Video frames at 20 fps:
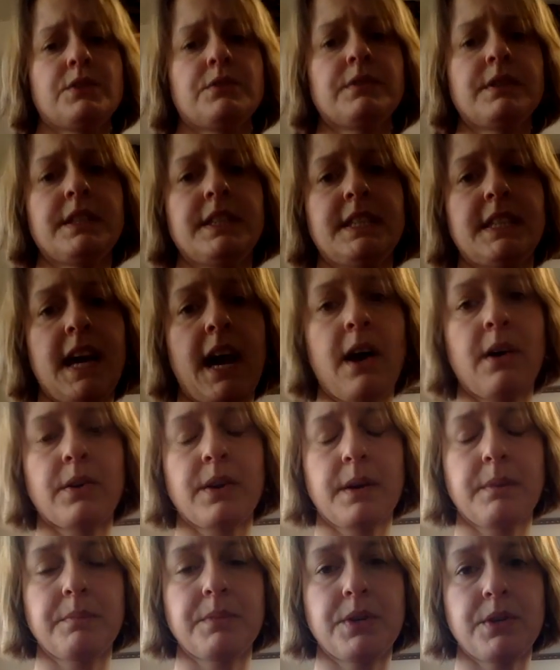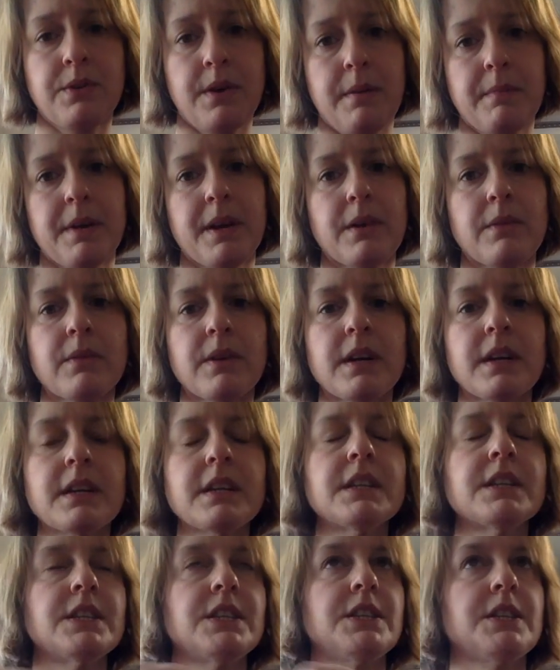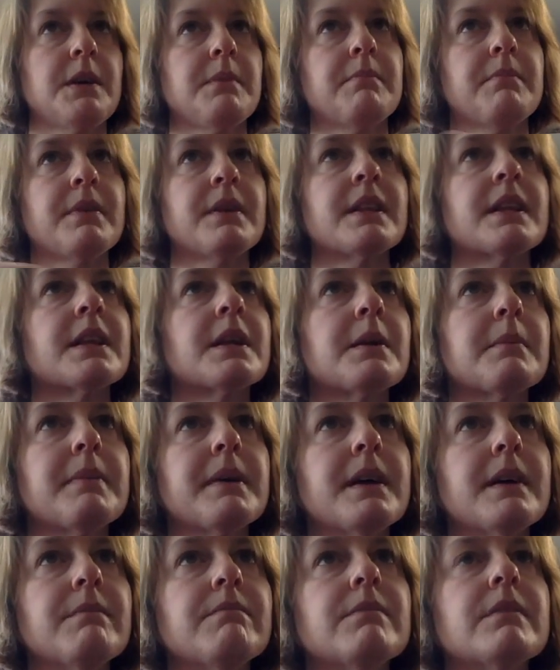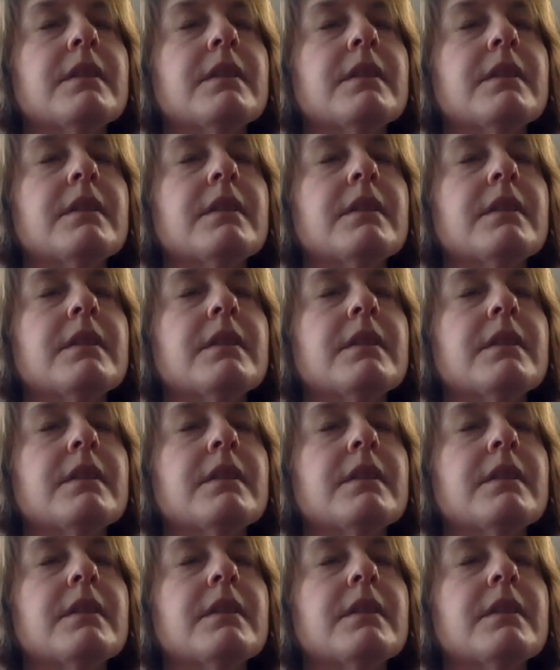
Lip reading: to a down-up strumming. We're going to jump a little bit